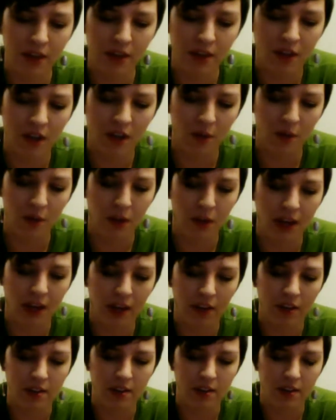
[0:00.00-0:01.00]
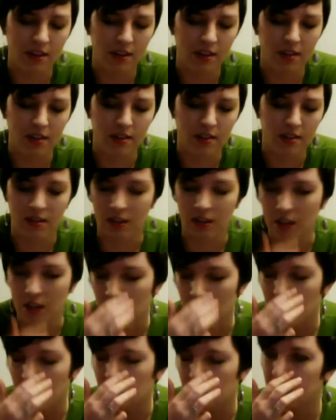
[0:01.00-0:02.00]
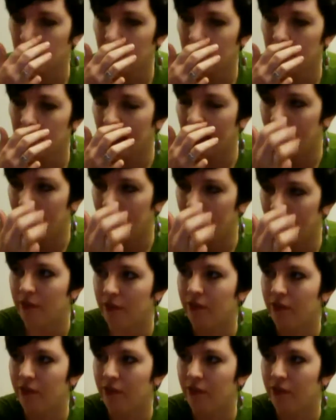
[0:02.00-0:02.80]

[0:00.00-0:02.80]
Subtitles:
thought with pilots is that you really have